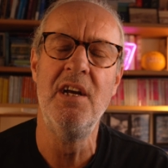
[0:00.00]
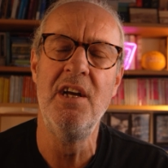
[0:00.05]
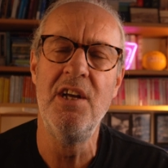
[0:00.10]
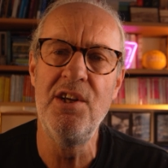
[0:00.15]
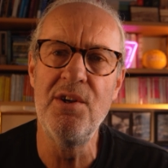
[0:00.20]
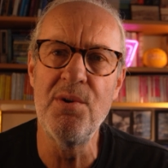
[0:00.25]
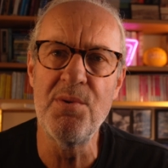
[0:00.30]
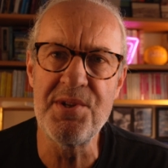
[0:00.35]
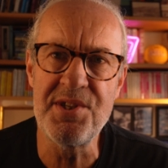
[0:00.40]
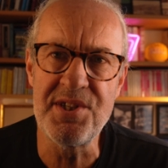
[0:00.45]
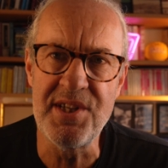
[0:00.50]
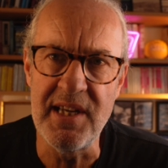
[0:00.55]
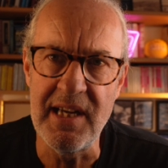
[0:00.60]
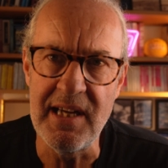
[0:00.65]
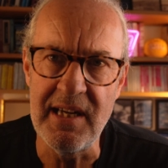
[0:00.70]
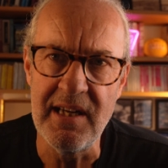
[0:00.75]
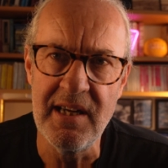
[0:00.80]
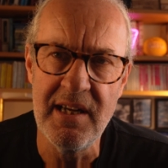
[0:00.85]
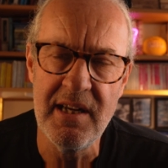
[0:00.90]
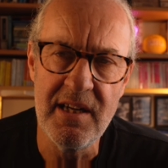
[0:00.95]
you'll
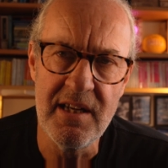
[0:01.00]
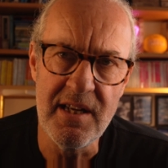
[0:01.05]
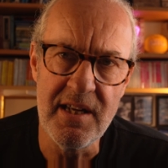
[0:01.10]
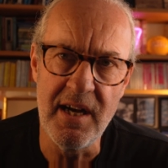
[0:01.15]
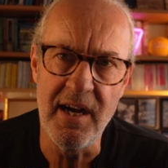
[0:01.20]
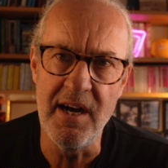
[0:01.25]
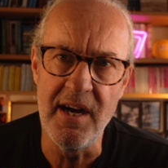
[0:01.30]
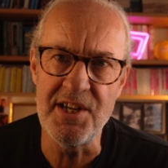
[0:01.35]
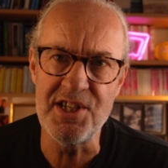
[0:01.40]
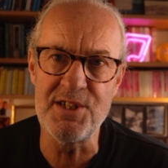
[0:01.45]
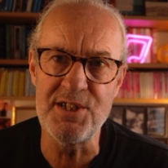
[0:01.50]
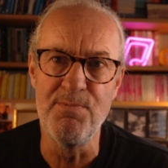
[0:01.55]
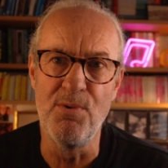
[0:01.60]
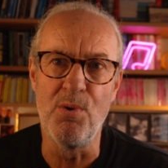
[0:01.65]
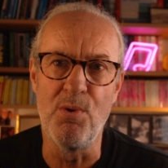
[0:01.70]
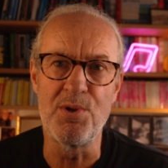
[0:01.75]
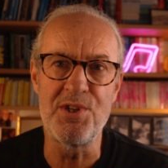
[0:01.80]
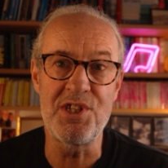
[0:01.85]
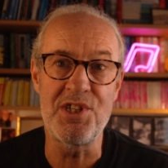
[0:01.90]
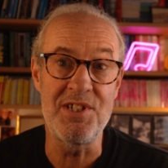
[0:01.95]
see
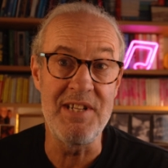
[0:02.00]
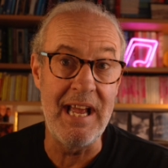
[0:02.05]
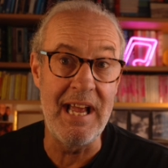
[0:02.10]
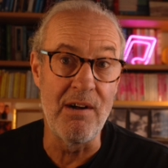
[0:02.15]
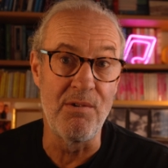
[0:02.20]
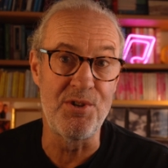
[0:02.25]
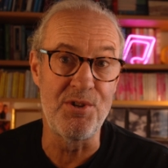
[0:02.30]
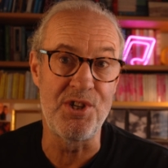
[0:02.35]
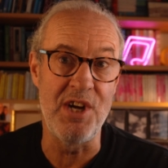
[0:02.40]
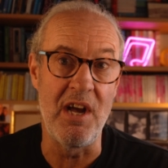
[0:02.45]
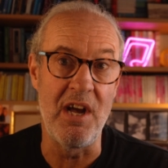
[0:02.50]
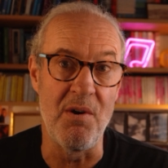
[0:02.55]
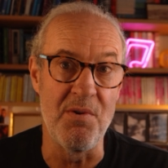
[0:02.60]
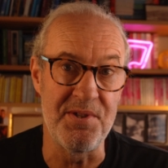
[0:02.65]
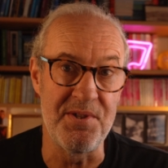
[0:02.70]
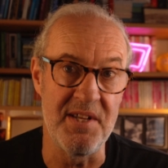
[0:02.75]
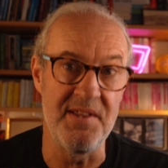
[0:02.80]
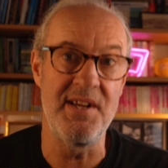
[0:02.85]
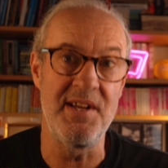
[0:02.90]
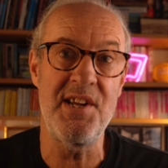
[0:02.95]
small snail
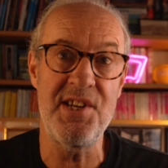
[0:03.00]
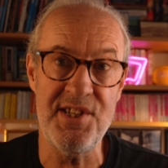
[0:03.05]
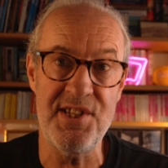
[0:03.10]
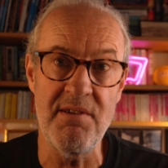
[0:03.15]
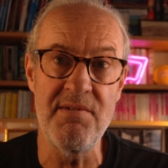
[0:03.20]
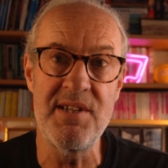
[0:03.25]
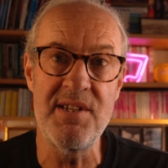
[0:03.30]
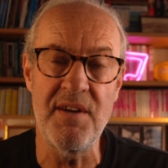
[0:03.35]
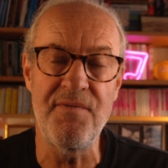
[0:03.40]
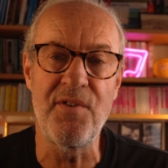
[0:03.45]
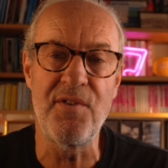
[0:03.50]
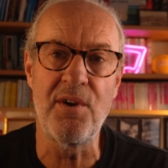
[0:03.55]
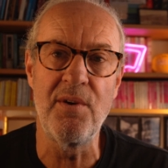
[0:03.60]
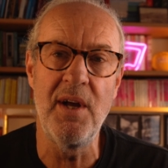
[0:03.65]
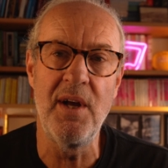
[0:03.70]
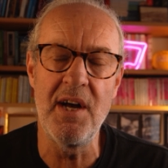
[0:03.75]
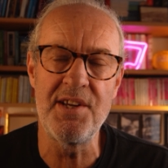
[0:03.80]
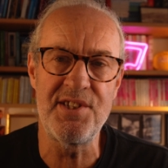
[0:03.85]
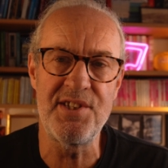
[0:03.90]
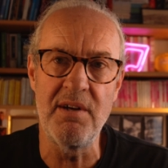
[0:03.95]
shells in there, so
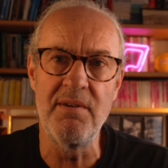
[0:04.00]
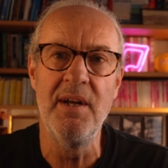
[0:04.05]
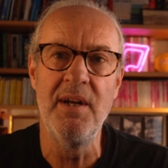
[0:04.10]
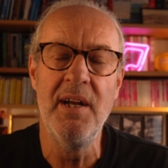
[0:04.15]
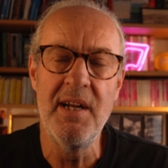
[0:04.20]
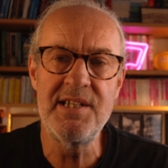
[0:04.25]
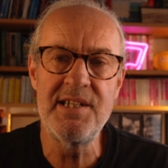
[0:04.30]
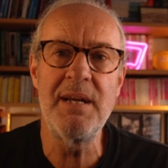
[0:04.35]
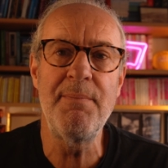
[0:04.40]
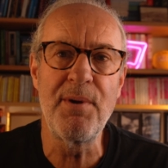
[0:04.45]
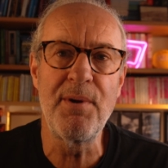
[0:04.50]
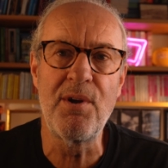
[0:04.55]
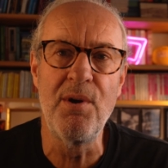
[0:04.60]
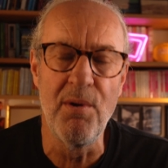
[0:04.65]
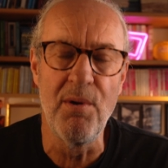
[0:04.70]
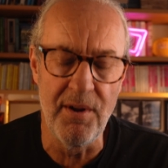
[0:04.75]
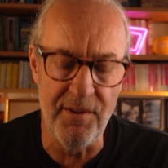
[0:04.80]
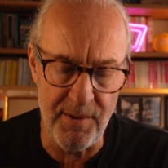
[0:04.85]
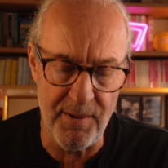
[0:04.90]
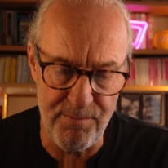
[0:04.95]

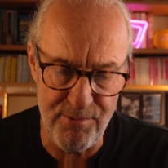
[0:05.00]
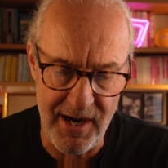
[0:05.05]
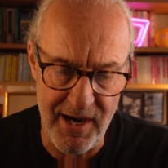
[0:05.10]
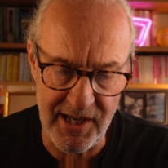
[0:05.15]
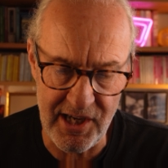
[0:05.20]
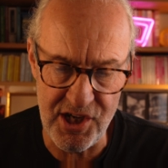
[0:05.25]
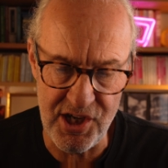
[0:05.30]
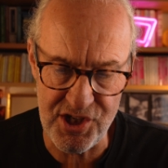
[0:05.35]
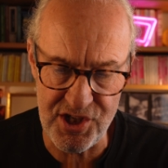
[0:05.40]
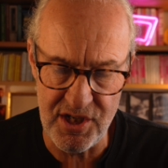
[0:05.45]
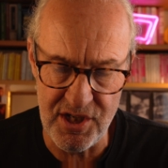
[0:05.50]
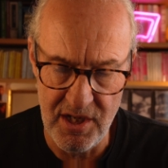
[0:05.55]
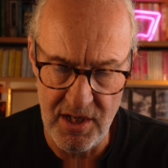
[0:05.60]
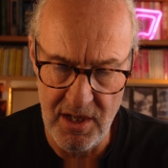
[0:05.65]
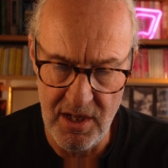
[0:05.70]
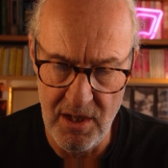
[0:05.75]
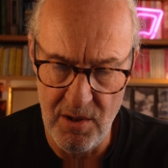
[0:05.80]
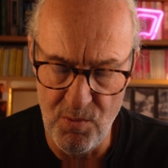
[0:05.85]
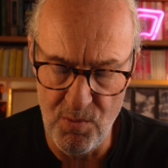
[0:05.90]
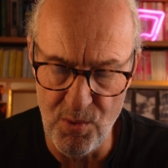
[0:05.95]
typical of the brackish
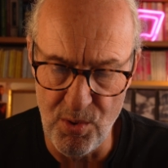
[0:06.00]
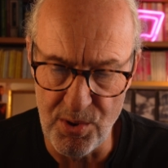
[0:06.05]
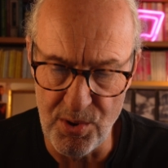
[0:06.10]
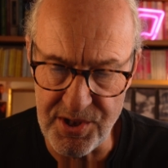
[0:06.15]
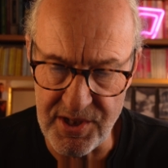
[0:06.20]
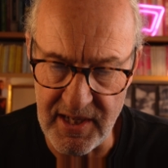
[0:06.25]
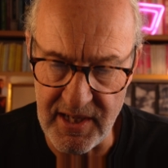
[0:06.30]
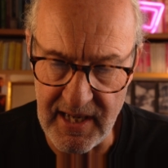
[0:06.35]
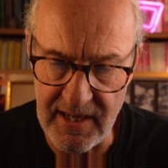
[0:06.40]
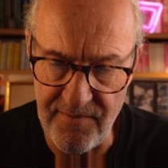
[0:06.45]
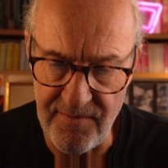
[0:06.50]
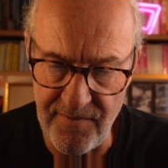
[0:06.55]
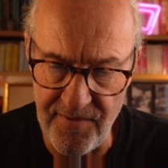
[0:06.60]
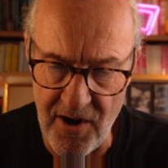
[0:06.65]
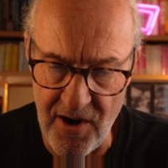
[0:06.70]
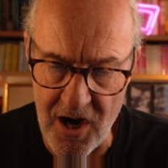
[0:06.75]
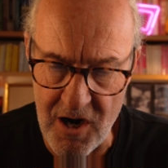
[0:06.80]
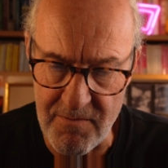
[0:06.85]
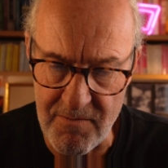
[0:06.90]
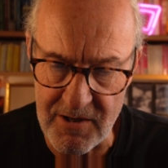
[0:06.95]
water
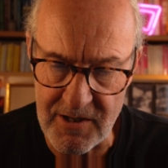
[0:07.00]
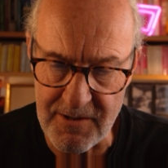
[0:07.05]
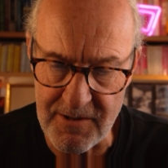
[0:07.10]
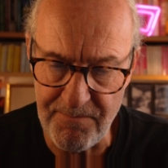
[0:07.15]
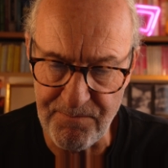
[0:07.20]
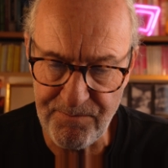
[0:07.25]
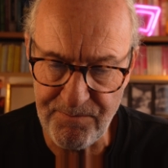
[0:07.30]
environment.